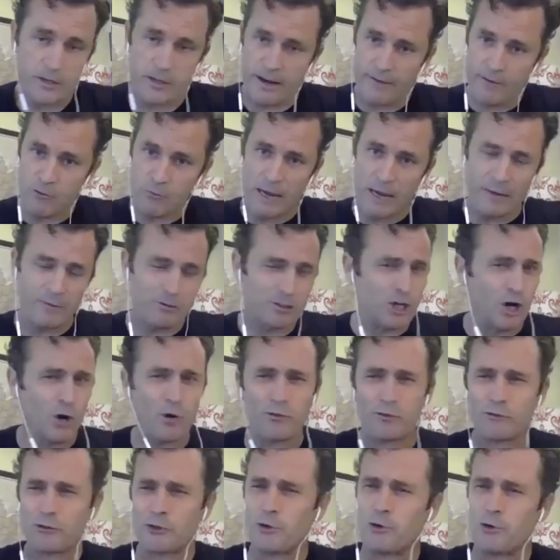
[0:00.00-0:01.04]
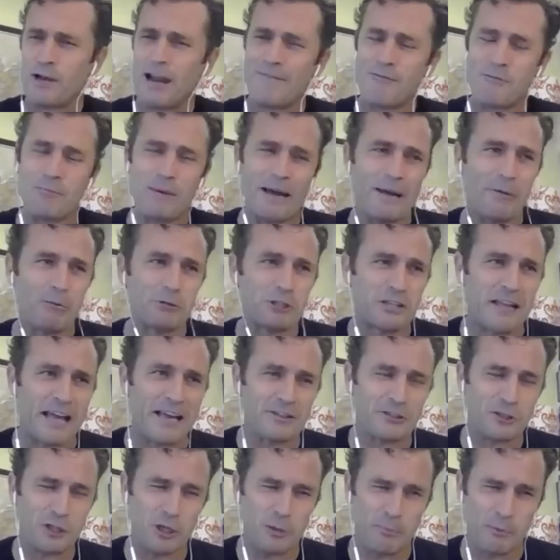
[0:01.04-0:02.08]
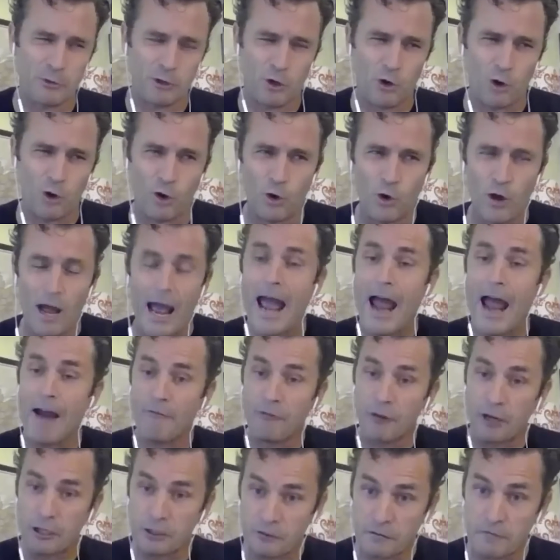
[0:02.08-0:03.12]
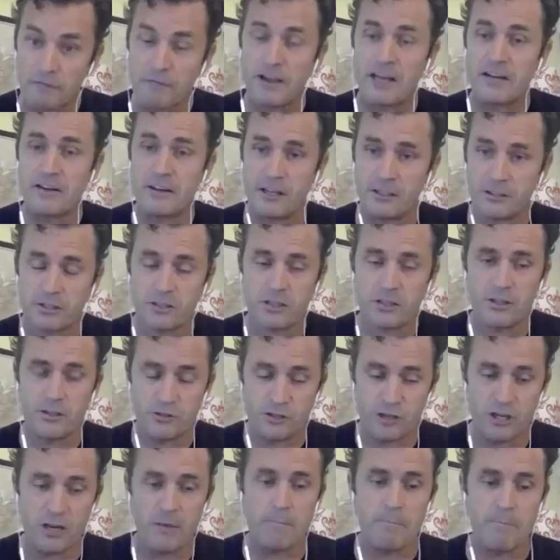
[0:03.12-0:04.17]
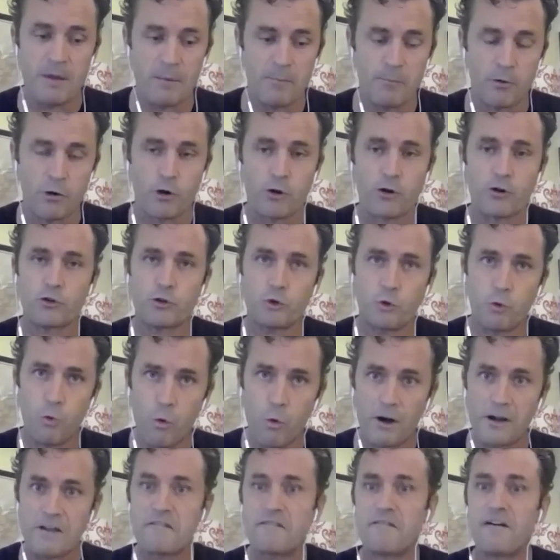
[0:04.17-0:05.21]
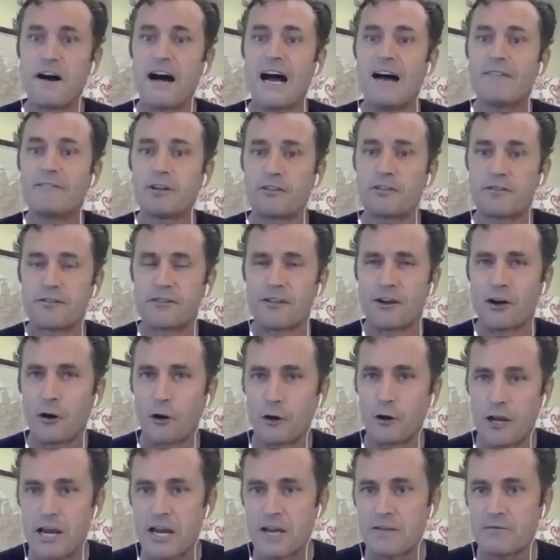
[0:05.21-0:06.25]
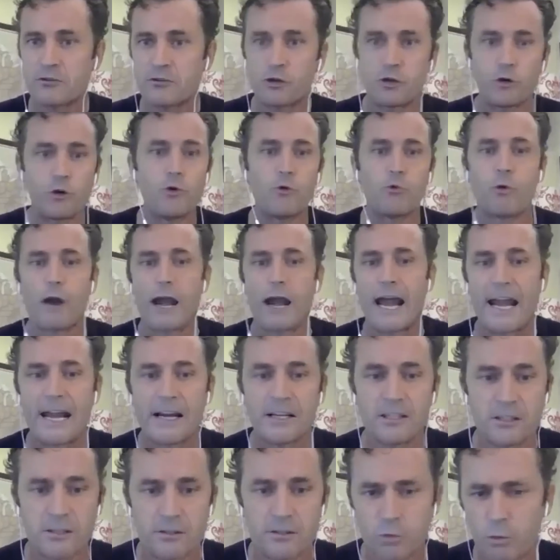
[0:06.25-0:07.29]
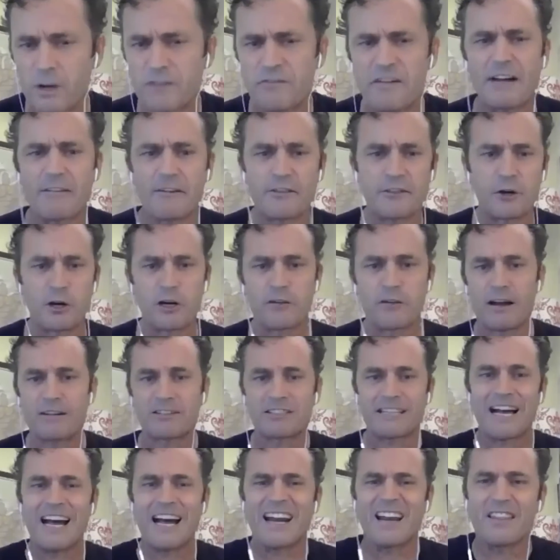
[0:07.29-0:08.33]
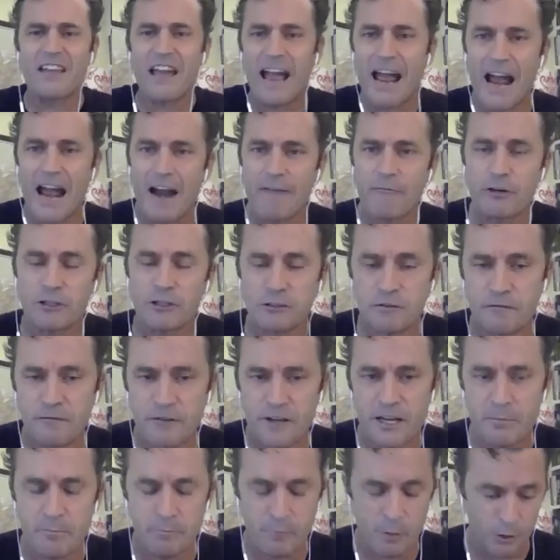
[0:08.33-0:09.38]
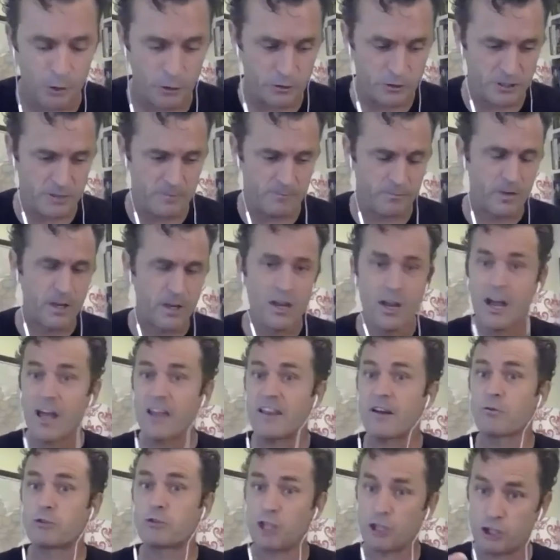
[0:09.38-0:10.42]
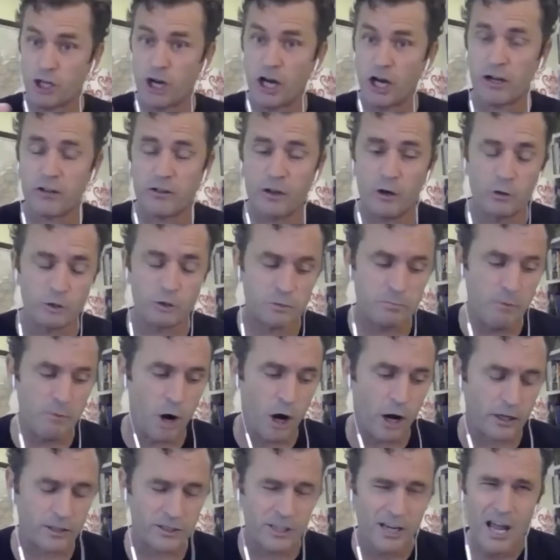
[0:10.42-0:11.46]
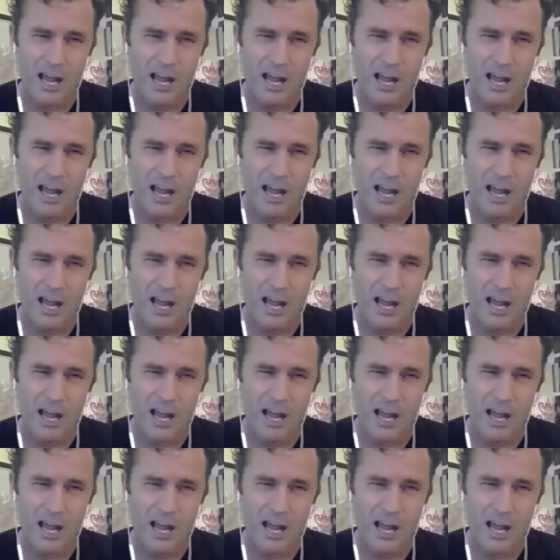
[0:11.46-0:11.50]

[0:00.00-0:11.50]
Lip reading: Everybody was going through, and everybody was in that typical average fitness gym member, 25 to 32 range. 25 to 35 is kind of the average fit person. And there was a ton of those marks.